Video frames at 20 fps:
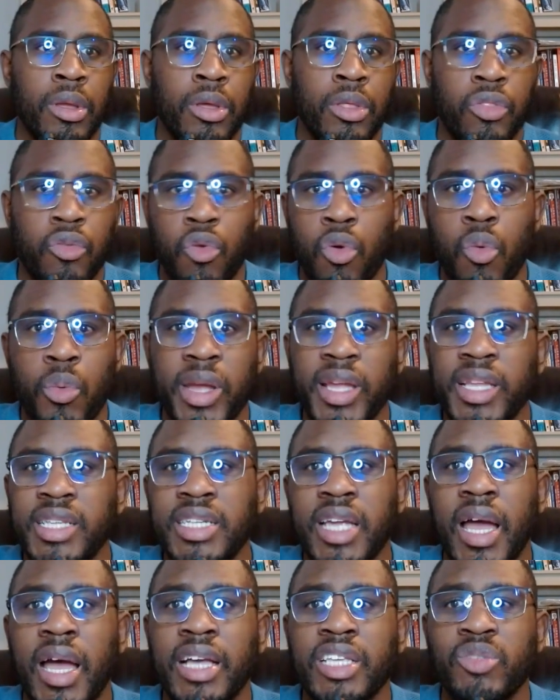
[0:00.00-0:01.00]
Through weak
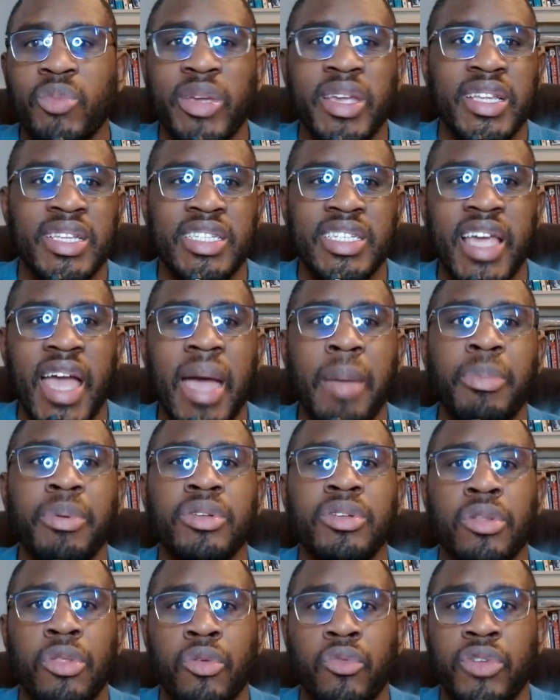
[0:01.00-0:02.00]
ties, we can tap
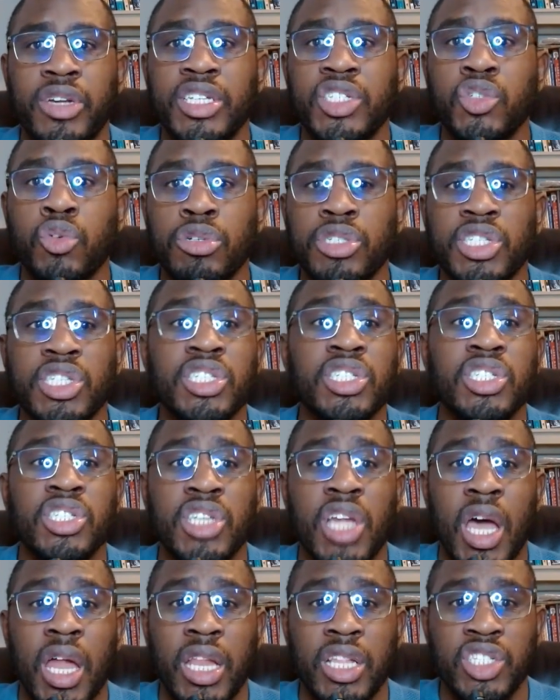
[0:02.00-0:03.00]
into the resources,
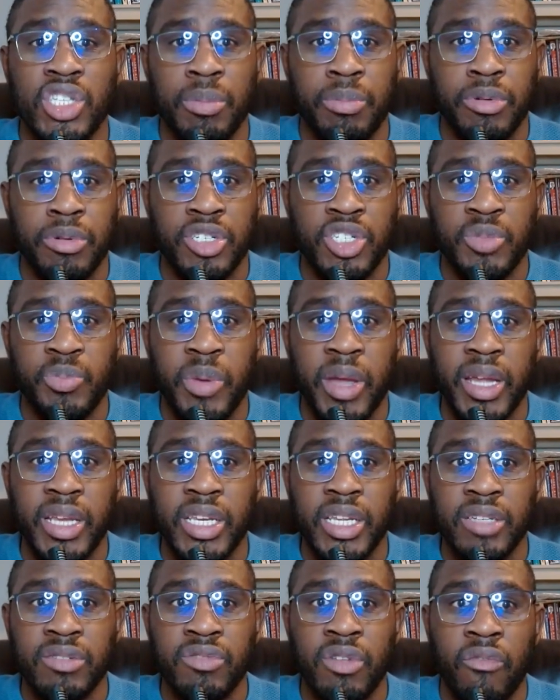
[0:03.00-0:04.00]
knowledge, and
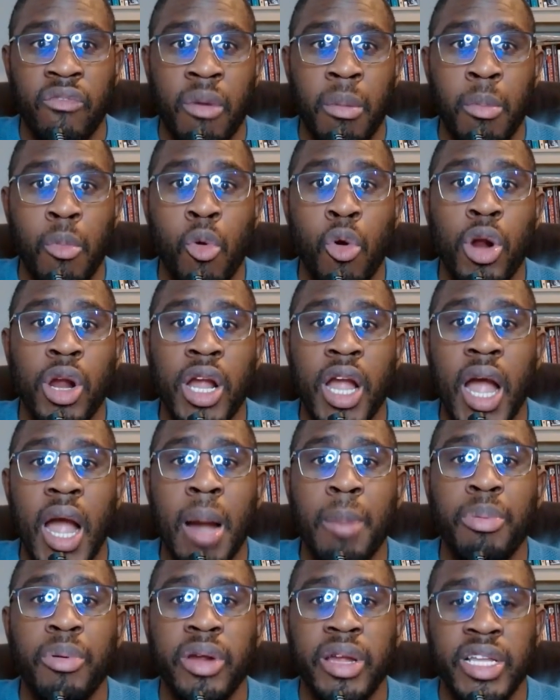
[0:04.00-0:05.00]
perspectives of a more
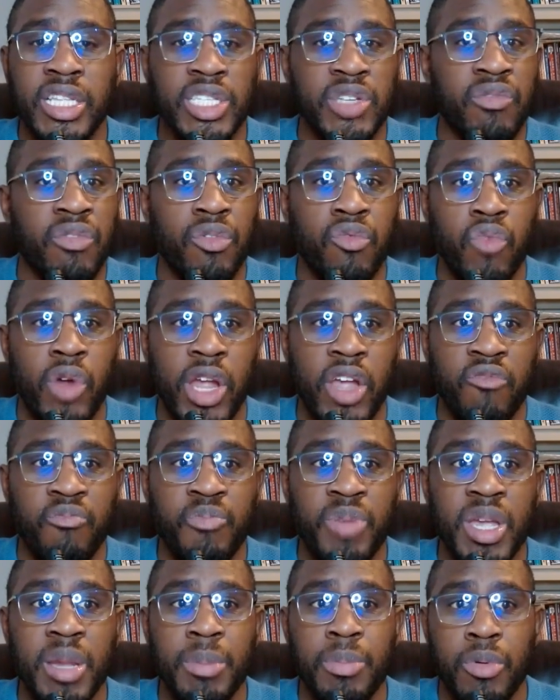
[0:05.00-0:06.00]
comprehensive array
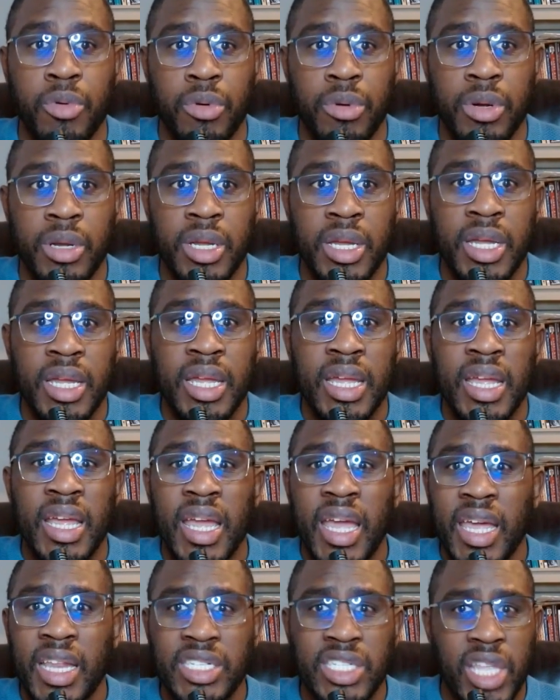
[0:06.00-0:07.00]
of people.
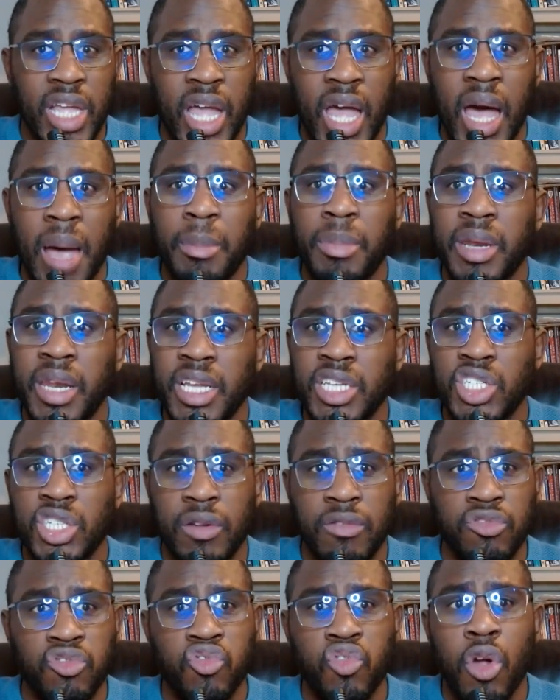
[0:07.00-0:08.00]
It is the combination
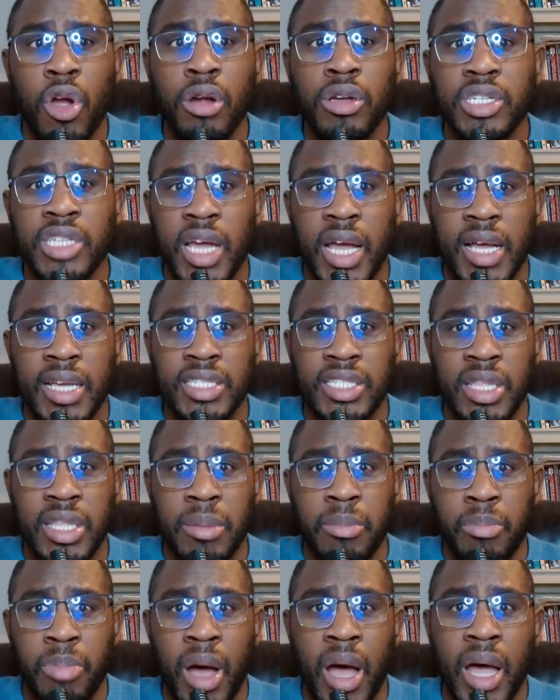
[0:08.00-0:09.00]
of strong ties
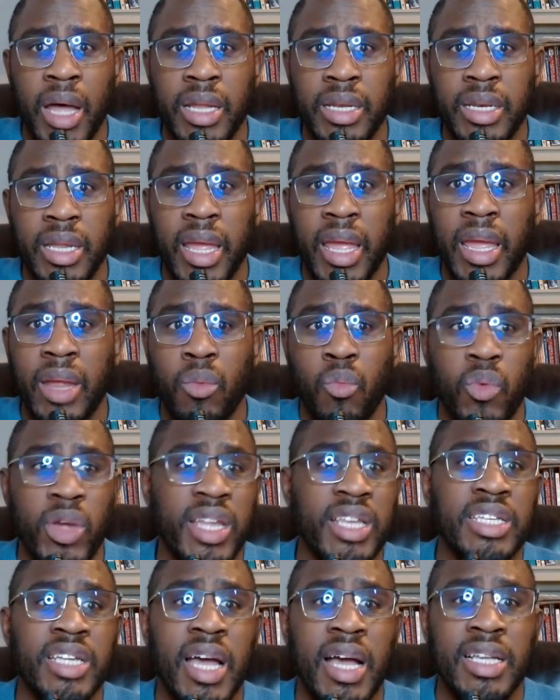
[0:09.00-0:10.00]
that bond and
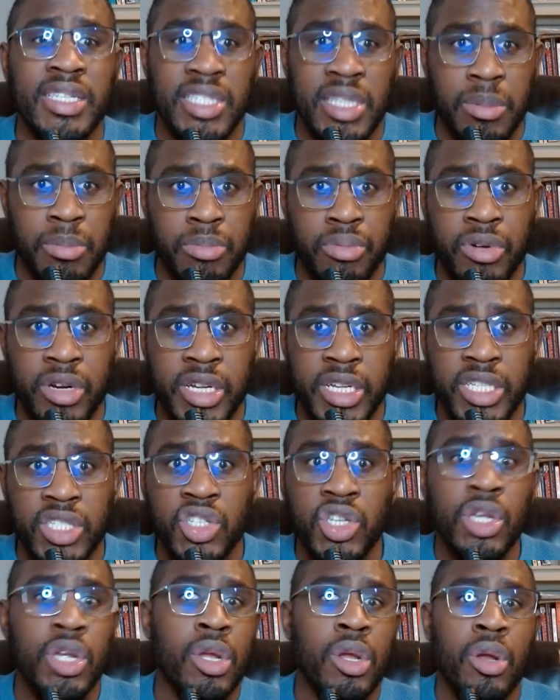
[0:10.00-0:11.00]
weak ties that
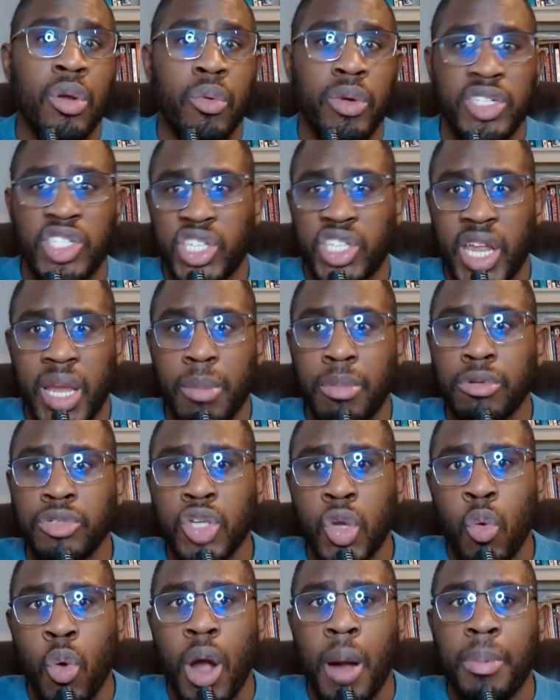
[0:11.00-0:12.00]
bridge, which enables
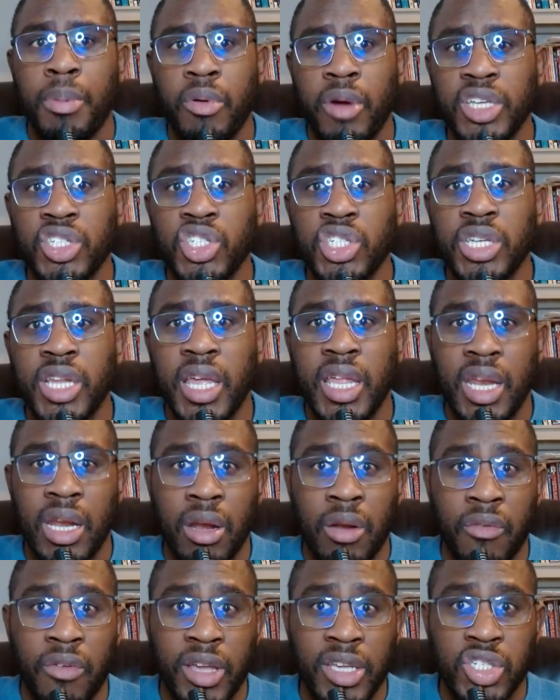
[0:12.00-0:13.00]
cooperation and
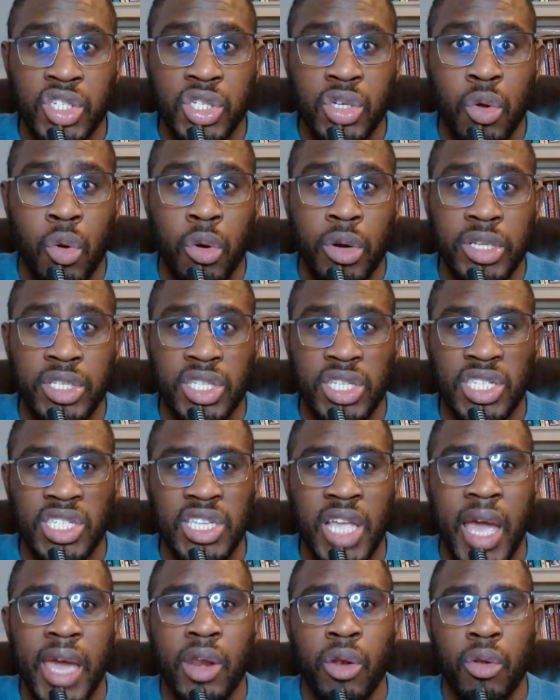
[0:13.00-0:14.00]
innovation on a
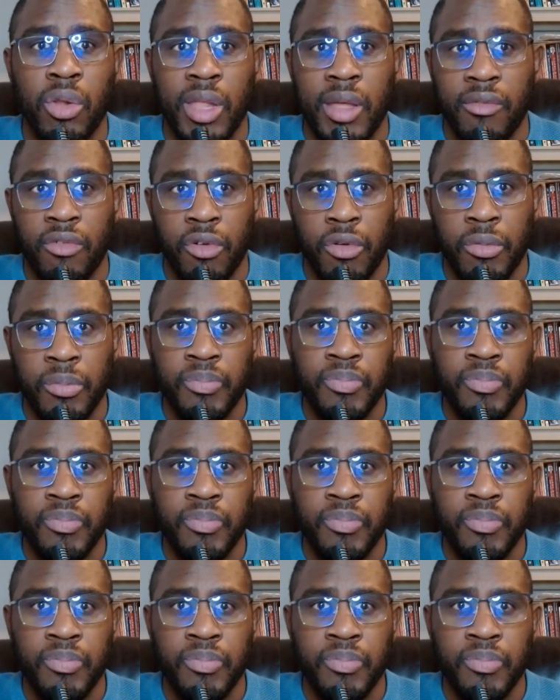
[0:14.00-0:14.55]
societal level.